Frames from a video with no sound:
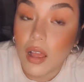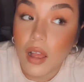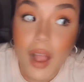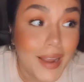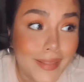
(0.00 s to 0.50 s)

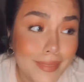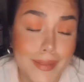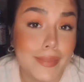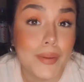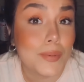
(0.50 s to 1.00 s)
I didn't
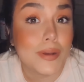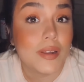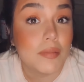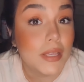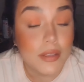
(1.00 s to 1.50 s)
think they were
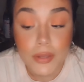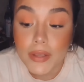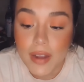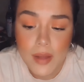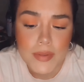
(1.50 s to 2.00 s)
gonna be
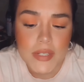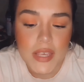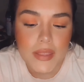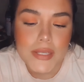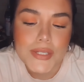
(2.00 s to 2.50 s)
good. I was
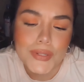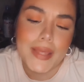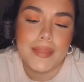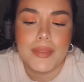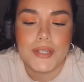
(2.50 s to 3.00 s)
like, these are
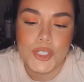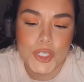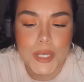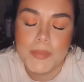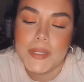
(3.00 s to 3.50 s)
like the
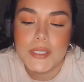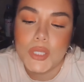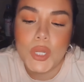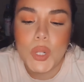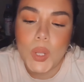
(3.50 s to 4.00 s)
cheapest
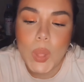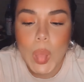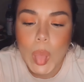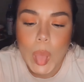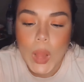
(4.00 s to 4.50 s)
little,
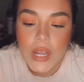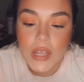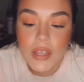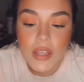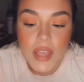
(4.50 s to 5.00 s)

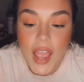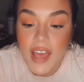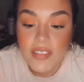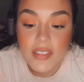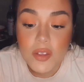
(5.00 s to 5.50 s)

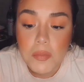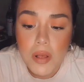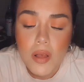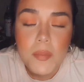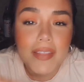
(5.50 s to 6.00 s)
and then they're
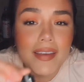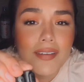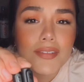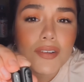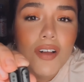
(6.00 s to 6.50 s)
bomb, and they have
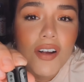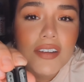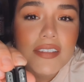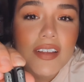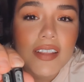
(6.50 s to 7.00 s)
little
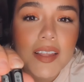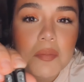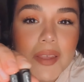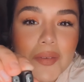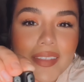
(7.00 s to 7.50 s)
hearts on them.
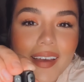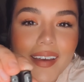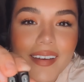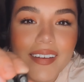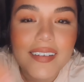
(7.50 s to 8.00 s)
Like, what the
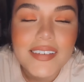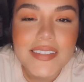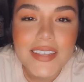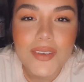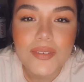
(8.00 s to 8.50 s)
heck?
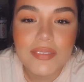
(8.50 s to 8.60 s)
It's cute.